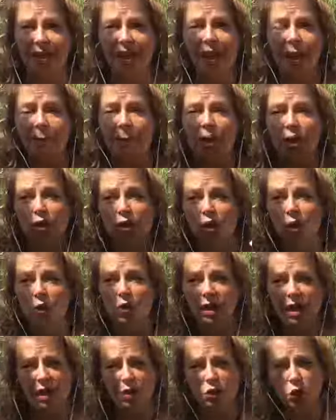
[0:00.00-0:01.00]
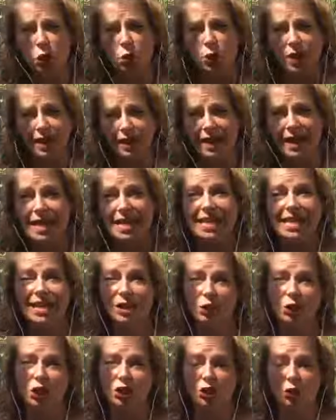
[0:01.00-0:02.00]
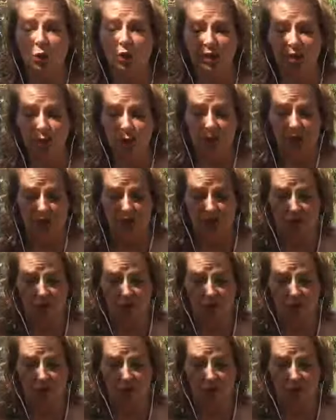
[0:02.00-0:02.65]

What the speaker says: but you need to recondition your experience